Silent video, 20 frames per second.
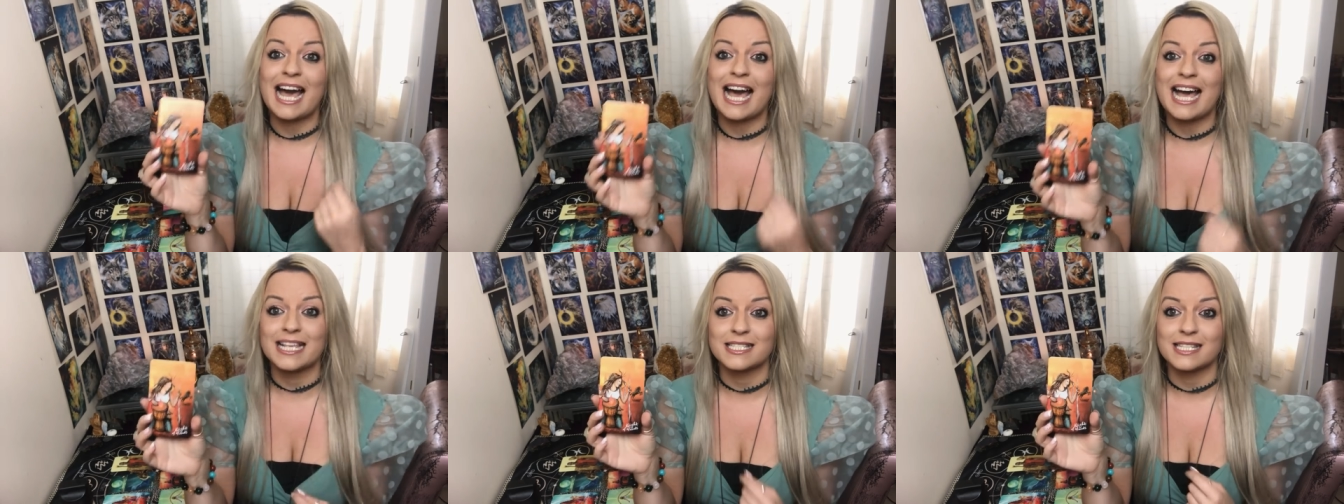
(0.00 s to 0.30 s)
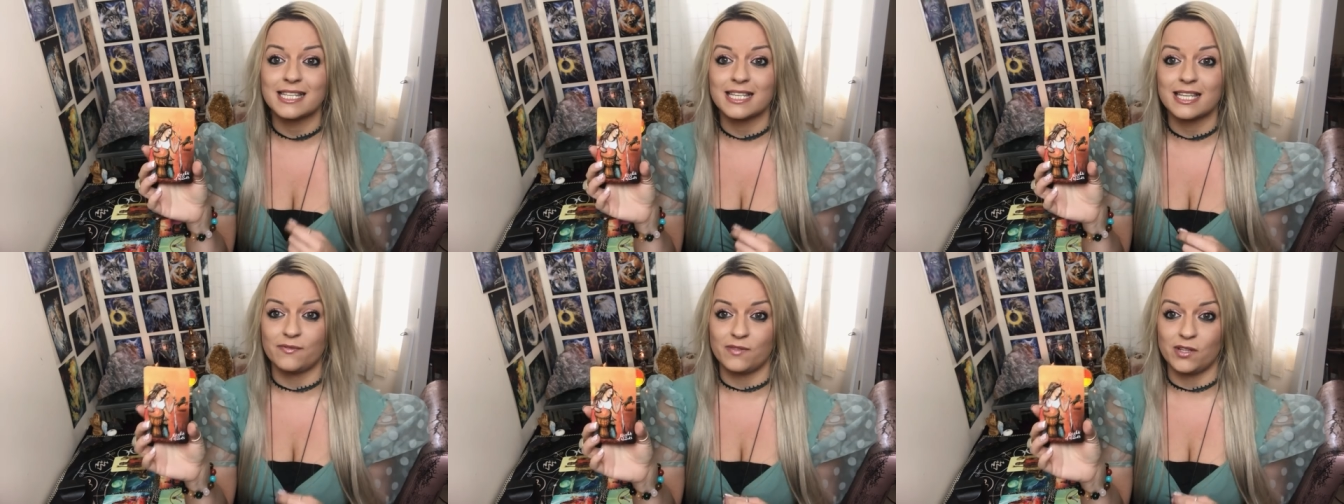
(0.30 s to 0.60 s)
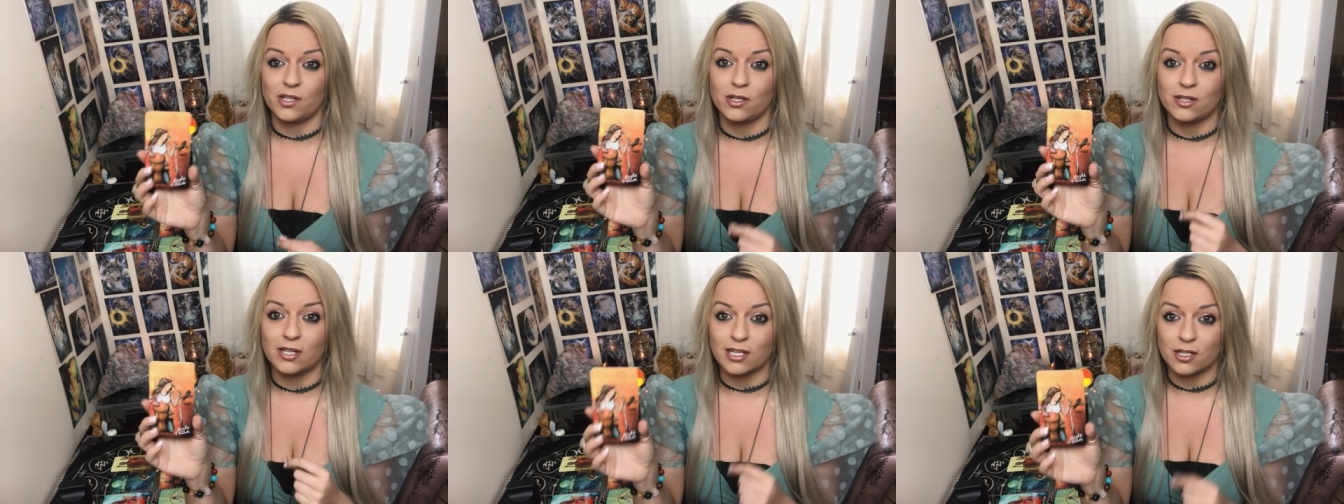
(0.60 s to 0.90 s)
hasn't given
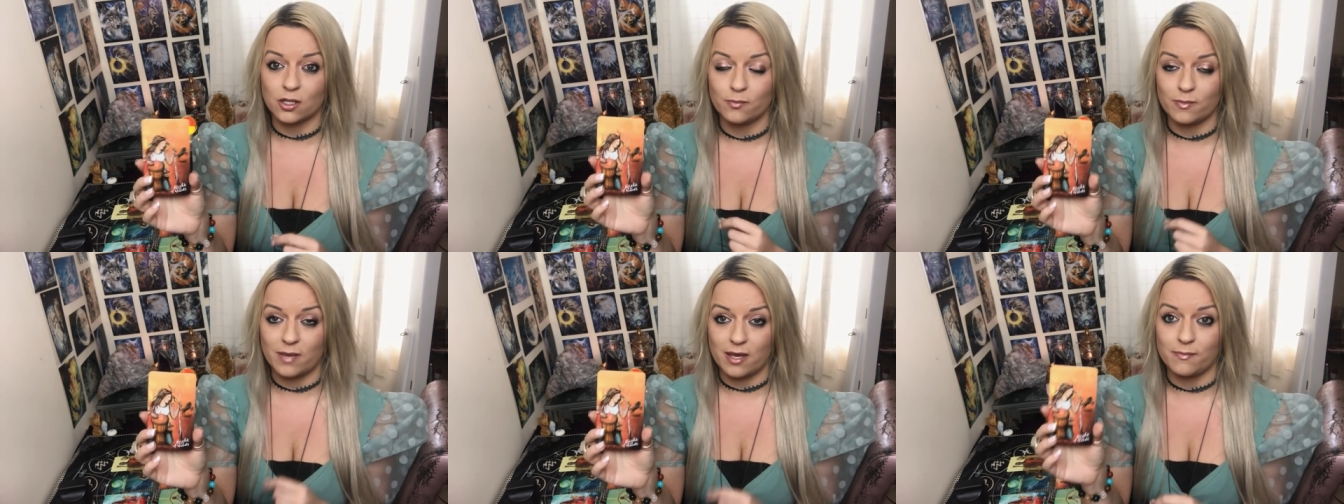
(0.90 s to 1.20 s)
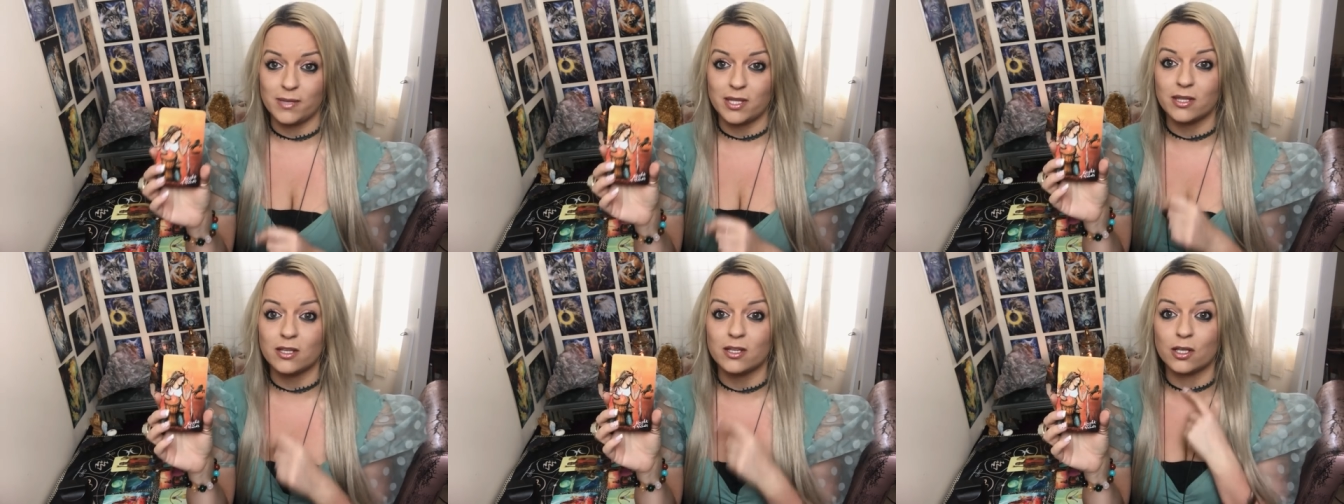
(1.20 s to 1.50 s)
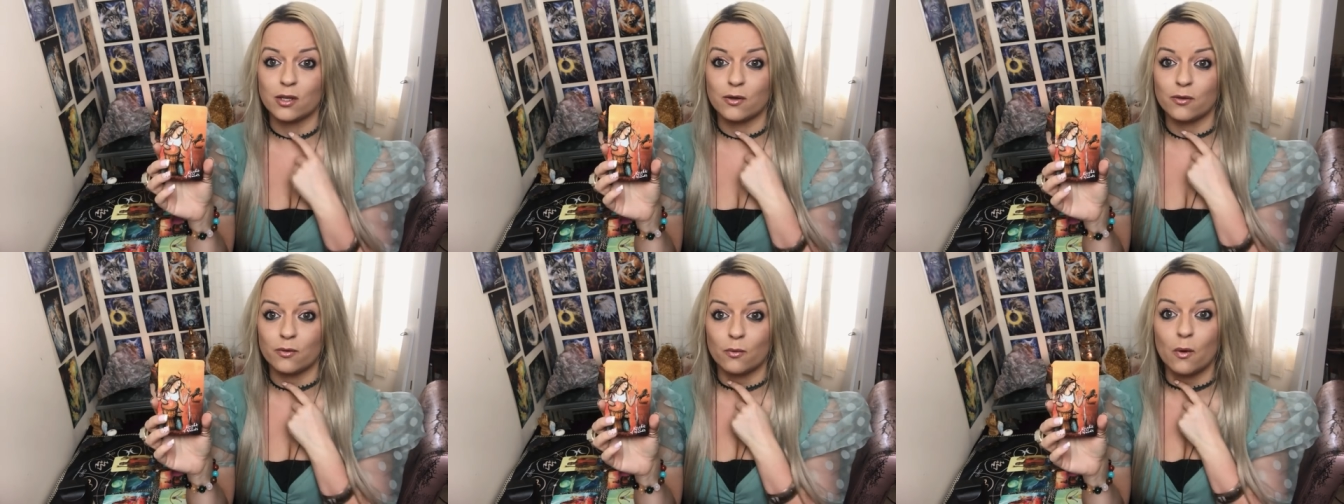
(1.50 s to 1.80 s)
you the commitment that
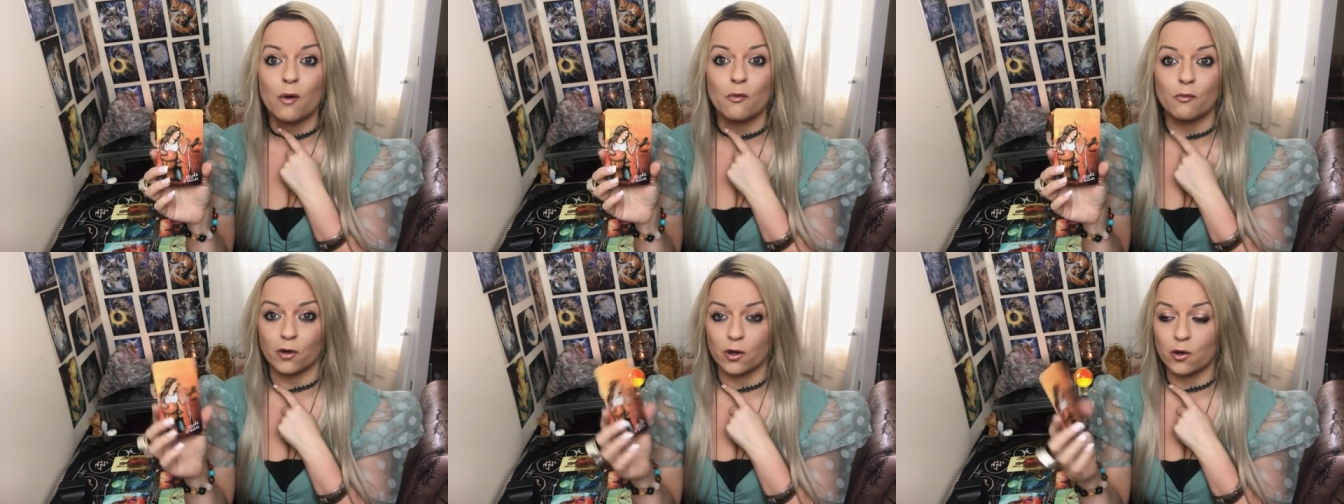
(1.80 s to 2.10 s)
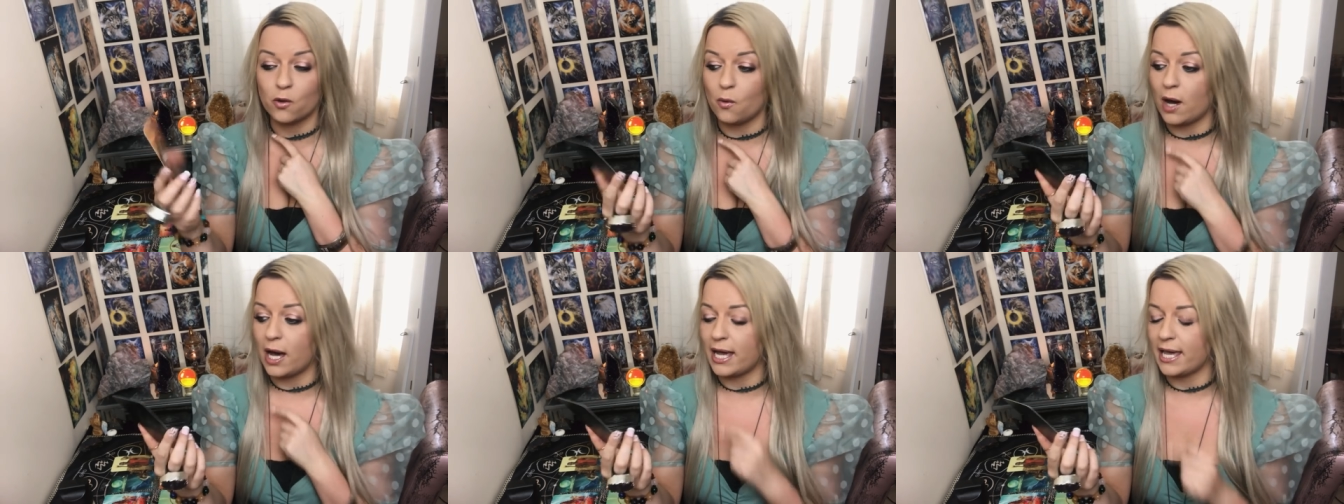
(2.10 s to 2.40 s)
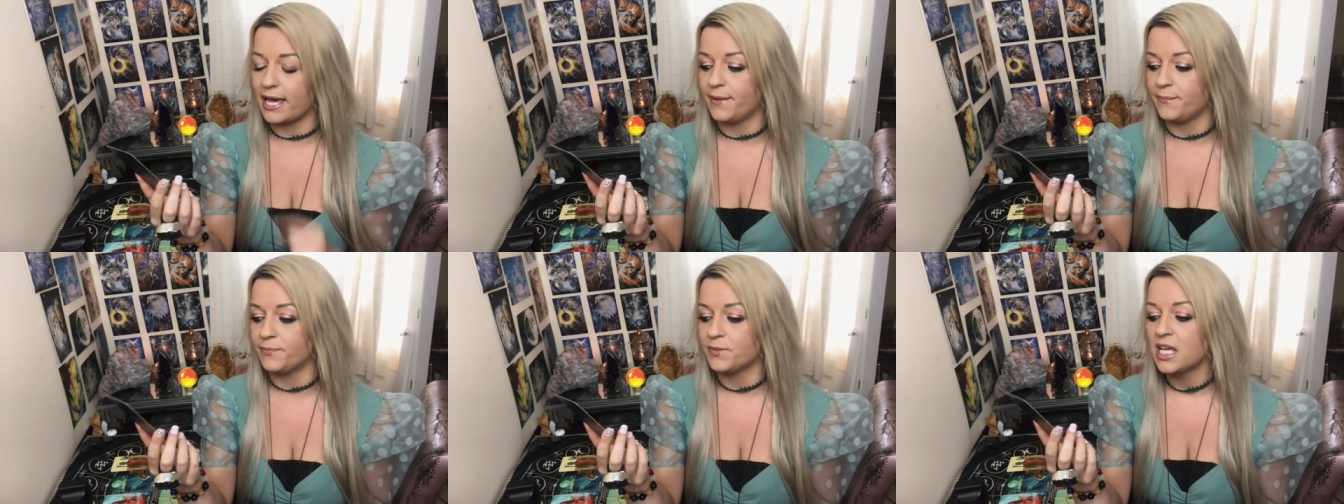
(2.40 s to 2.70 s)
you
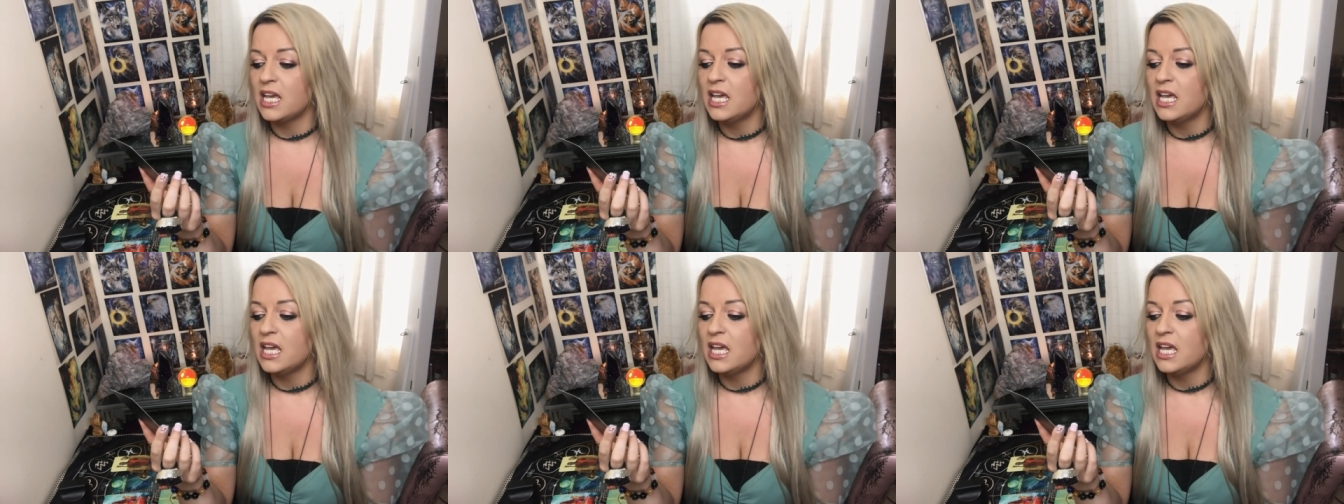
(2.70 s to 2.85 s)
require.